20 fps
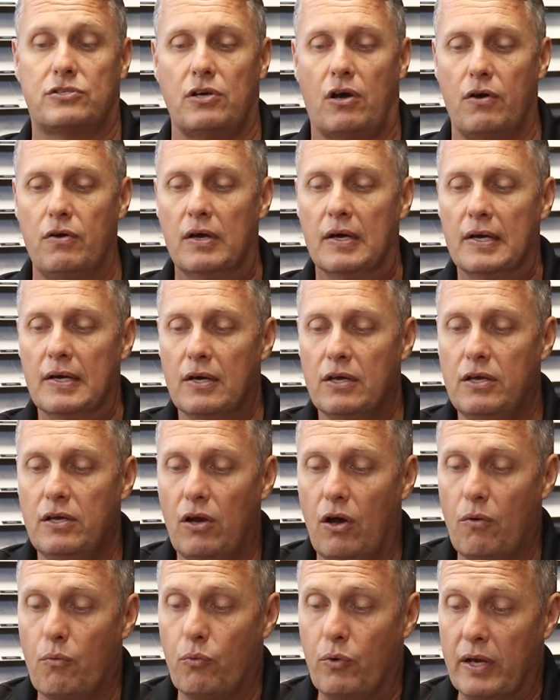So you
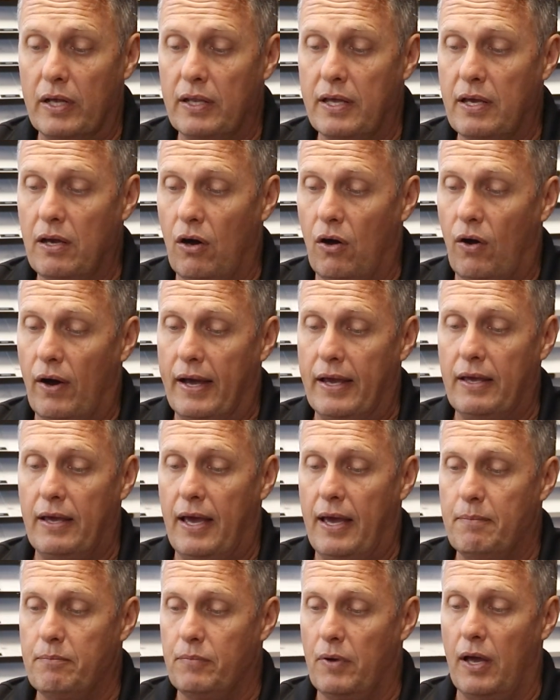know, really, I
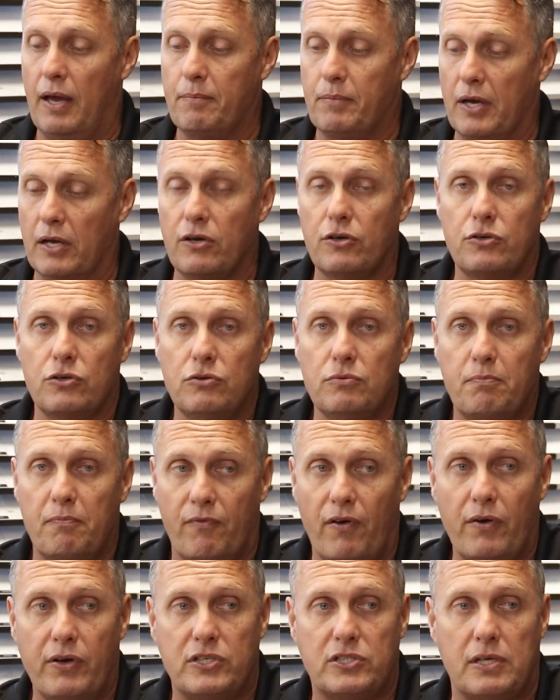am am going to do
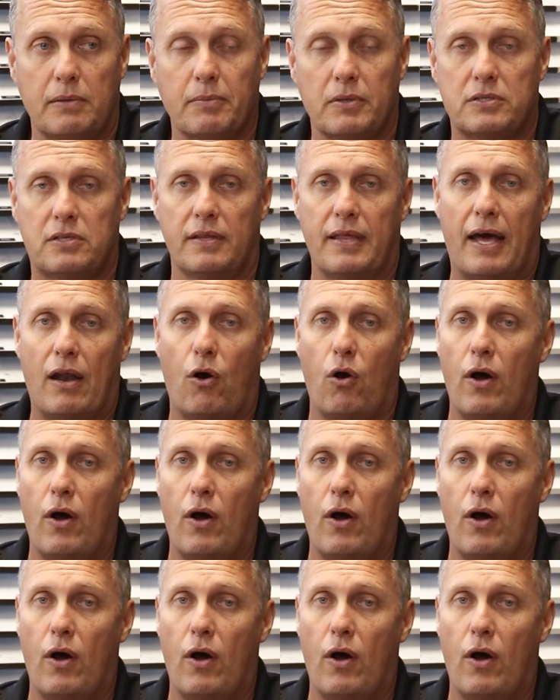very similar to that.